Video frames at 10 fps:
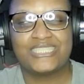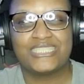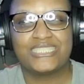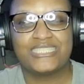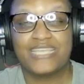
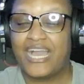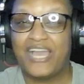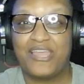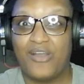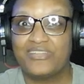
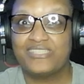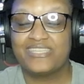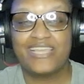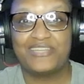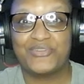don't
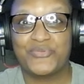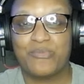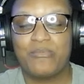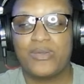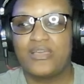
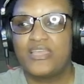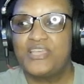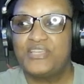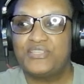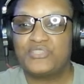remember.
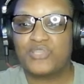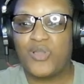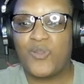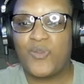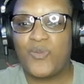
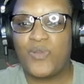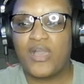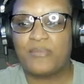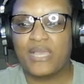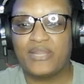So
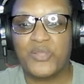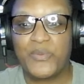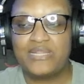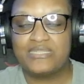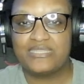I'm kind of
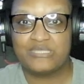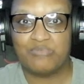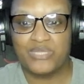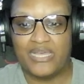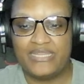going into this
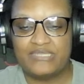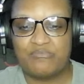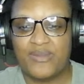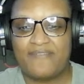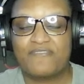blind,
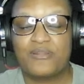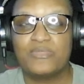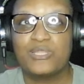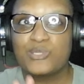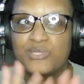but from
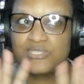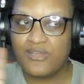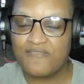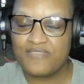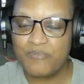the looks
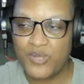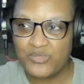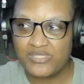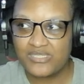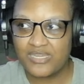of the
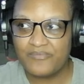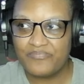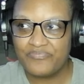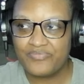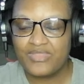poster,
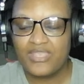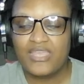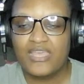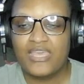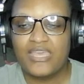
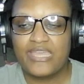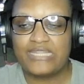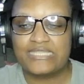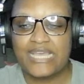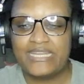
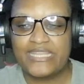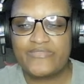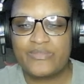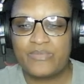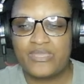it's kind of
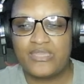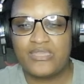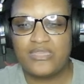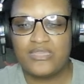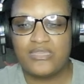giving
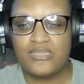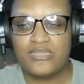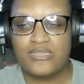me